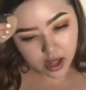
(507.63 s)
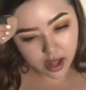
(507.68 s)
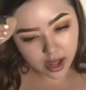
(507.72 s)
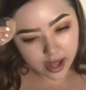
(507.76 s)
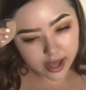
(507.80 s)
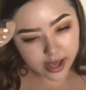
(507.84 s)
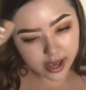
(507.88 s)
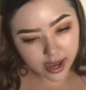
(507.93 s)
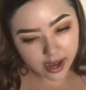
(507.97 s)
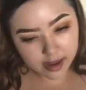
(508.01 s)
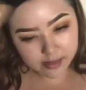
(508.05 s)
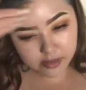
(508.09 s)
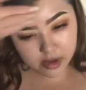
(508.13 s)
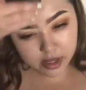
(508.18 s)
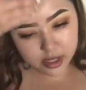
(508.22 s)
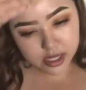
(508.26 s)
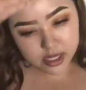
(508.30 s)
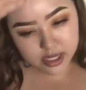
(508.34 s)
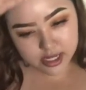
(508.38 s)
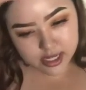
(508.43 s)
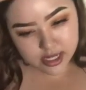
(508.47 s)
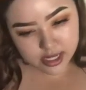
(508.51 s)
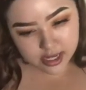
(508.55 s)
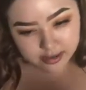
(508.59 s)
I am
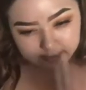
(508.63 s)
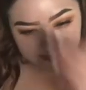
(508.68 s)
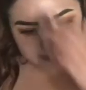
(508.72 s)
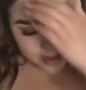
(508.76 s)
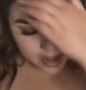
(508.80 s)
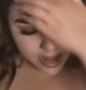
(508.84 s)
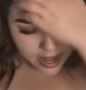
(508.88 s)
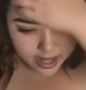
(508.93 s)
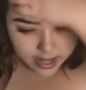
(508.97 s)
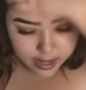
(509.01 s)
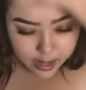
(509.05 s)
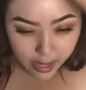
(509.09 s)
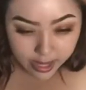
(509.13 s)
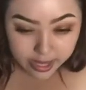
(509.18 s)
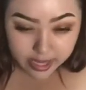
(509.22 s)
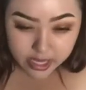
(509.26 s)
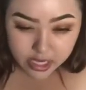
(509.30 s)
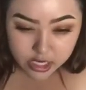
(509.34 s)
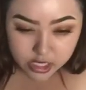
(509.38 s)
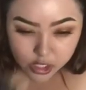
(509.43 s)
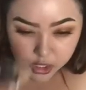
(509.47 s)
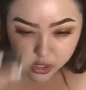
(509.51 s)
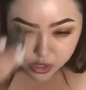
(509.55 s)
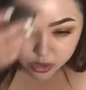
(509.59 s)
gonna see if I like
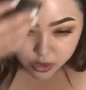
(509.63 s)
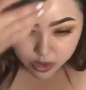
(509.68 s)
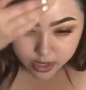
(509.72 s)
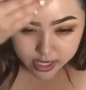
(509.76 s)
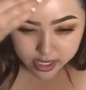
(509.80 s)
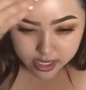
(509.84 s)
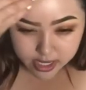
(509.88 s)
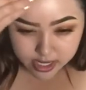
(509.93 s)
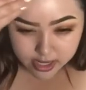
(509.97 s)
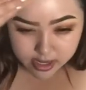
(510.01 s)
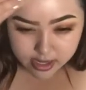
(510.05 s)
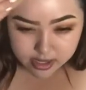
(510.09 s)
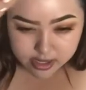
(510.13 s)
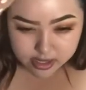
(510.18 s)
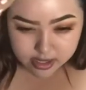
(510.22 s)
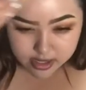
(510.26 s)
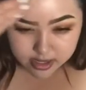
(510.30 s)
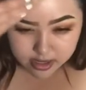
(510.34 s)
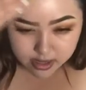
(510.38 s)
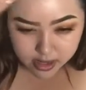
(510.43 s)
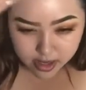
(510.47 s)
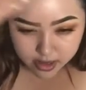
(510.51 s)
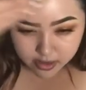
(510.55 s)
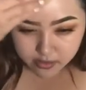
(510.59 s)
it truly, because
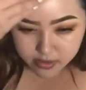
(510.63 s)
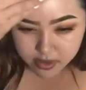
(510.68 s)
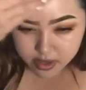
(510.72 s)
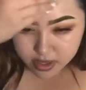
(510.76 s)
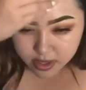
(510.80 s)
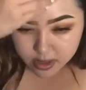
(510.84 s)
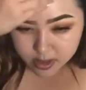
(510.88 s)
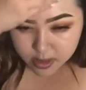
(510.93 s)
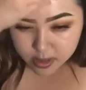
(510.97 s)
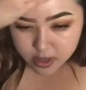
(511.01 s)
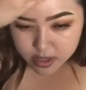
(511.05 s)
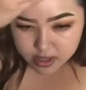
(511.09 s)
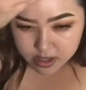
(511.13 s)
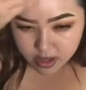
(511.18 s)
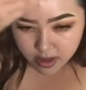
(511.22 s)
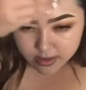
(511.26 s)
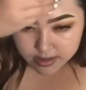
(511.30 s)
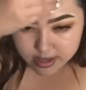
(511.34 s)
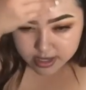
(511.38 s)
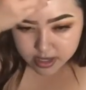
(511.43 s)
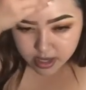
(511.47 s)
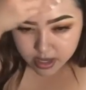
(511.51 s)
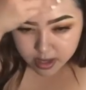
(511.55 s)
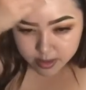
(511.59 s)
you know, there's
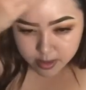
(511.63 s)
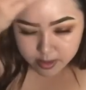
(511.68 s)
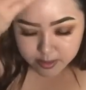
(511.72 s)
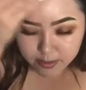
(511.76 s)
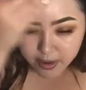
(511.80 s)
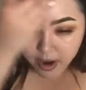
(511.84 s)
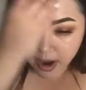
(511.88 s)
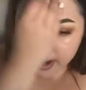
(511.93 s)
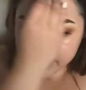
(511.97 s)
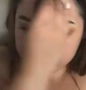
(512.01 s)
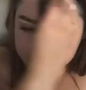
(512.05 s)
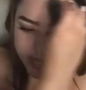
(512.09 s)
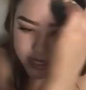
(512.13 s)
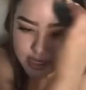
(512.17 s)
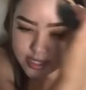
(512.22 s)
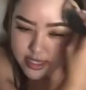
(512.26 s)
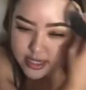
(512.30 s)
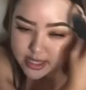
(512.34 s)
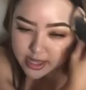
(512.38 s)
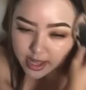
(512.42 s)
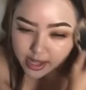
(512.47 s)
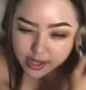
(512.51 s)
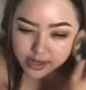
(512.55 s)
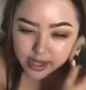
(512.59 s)
always gonna be products
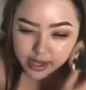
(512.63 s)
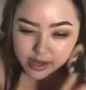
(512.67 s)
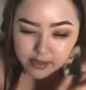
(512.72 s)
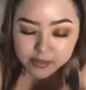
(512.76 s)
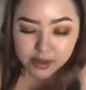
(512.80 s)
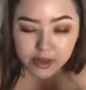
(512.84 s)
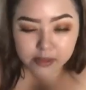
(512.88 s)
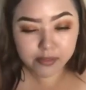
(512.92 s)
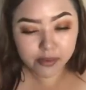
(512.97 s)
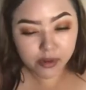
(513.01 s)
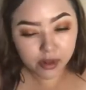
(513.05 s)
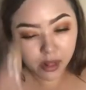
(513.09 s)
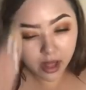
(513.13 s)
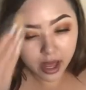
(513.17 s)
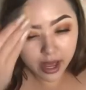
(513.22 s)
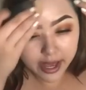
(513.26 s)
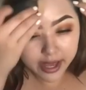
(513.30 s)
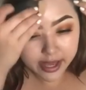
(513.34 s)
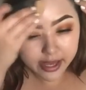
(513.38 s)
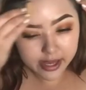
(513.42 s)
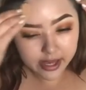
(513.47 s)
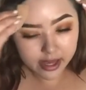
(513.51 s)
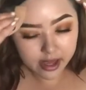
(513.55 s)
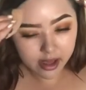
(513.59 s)
that like people
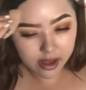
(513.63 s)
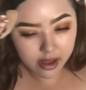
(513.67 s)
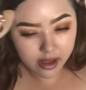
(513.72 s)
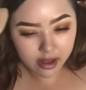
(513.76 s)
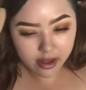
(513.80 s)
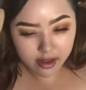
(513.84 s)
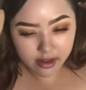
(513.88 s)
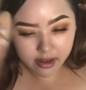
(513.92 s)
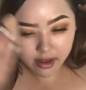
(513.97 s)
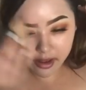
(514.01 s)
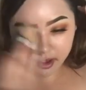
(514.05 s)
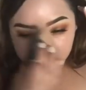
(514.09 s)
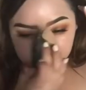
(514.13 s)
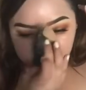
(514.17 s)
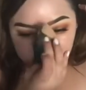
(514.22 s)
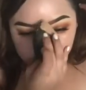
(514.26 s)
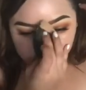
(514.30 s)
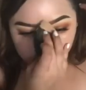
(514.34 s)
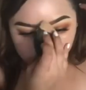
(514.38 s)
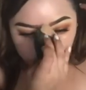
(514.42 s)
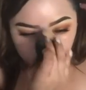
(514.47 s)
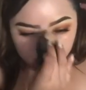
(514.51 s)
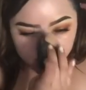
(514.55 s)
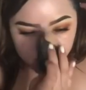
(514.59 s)
like,
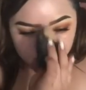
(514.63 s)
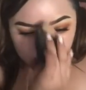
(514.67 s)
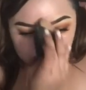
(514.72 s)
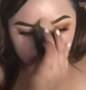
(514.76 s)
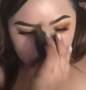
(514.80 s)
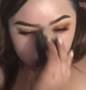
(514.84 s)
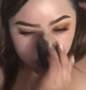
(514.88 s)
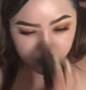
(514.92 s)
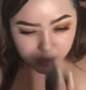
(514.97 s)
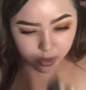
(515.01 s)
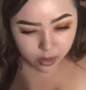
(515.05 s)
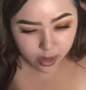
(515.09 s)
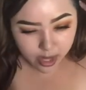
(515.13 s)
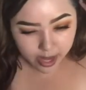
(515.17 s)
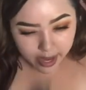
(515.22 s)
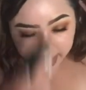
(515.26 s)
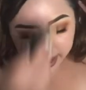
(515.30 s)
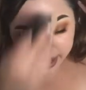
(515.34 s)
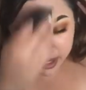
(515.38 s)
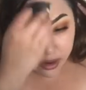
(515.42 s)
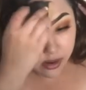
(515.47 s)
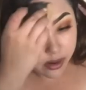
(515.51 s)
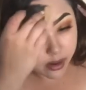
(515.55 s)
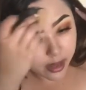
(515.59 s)
and then you don't
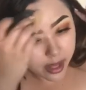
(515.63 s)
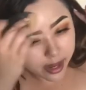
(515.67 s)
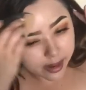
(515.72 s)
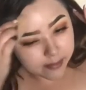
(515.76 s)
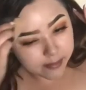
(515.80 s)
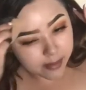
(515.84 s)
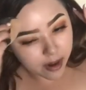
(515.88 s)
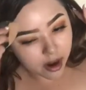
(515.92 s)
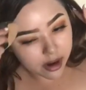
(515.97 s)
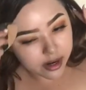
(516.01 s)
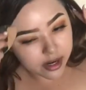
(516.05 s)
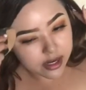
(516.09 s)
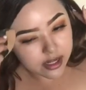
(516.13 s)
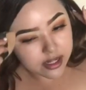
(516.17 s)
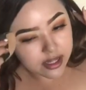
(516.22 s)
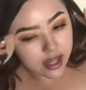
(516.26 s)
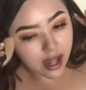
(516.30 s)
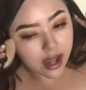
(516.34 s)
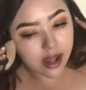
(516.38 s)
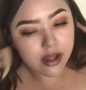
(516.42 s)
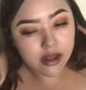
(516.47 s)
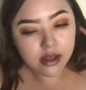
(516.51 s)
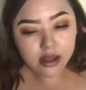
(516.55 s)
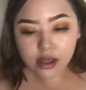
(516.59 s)
like, or like products
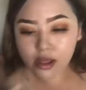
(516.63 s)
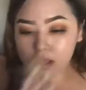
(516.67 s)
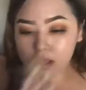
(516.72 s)
that